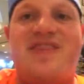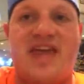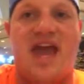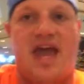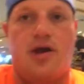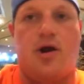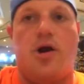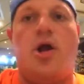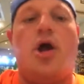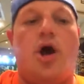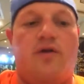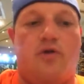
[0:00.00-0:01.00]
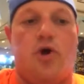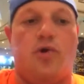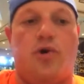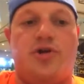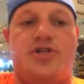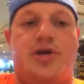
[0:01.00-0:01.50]
theater of World
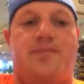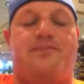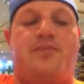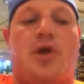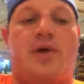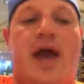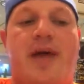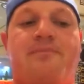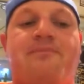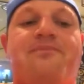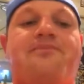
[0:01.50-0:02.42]
War II, okay?